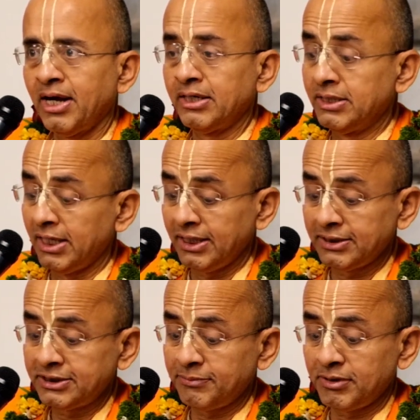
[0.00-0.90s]
And
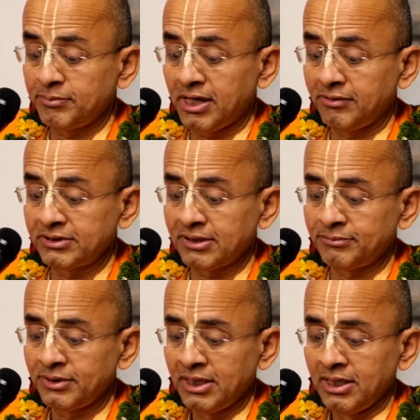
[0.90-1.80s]
hearing the Srimad
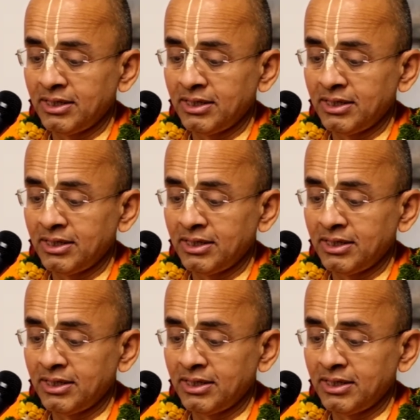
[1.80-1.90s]
Bhagavatam,